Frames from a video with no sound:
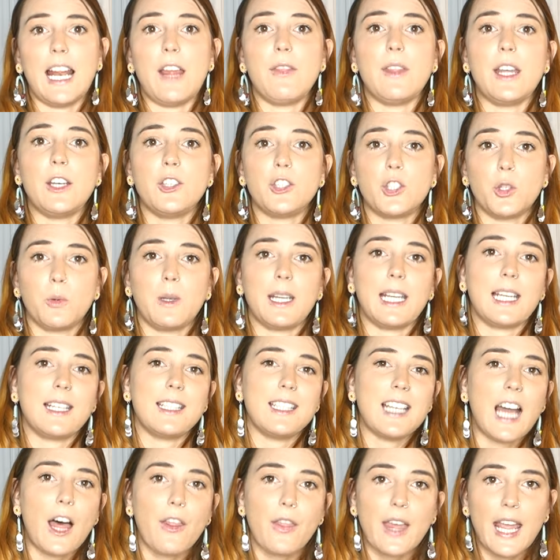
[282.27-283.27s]
and then doing
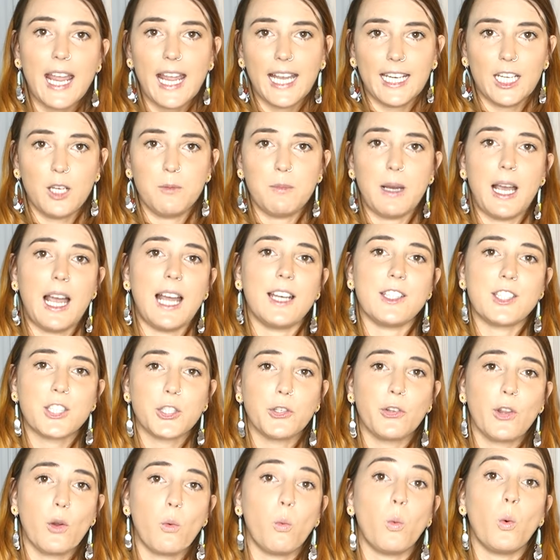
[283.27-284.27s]
another enema
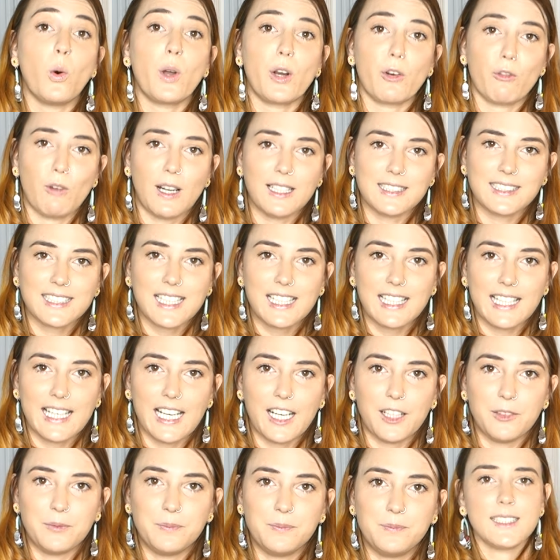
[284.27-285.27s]
until the water runs
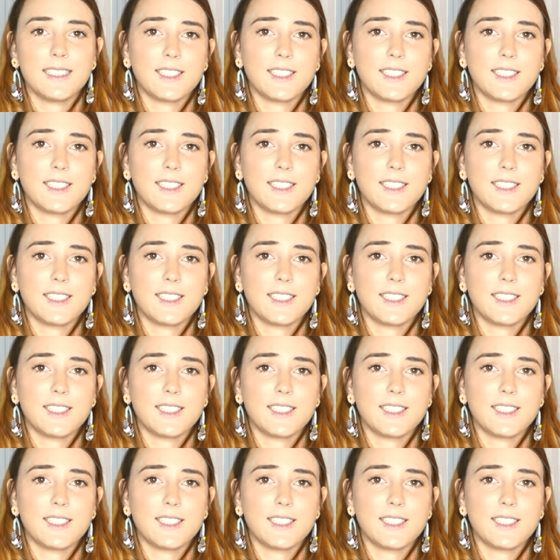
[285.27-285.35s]
clear.